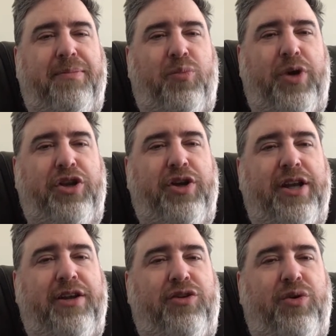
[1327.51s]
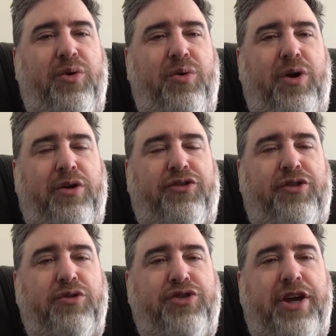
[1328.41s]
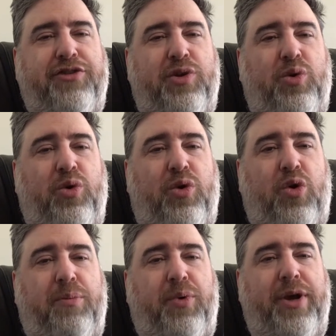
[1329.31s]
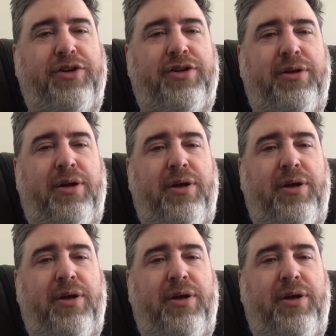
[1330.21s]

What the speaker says: when you get into an association or a corporation.